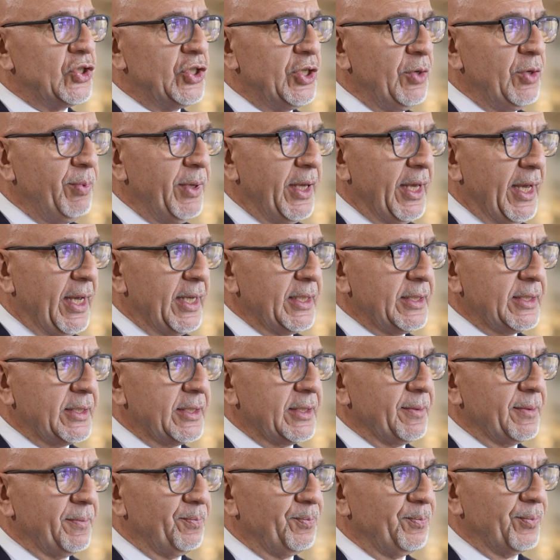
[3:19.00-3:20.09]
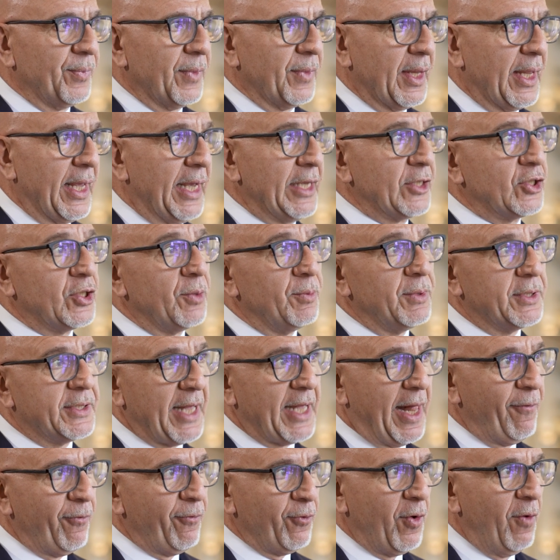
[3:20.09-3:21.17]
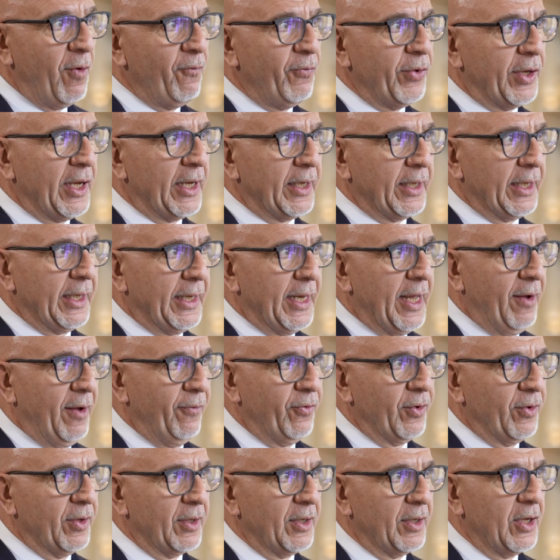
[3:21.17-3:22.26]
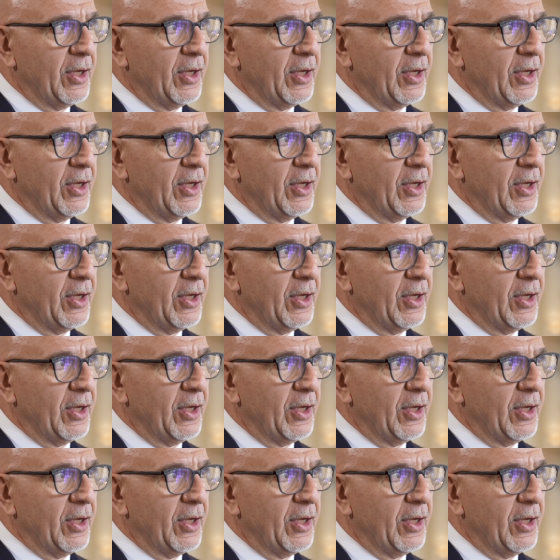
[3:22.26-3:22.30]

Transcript: GBS has to be self-confident enough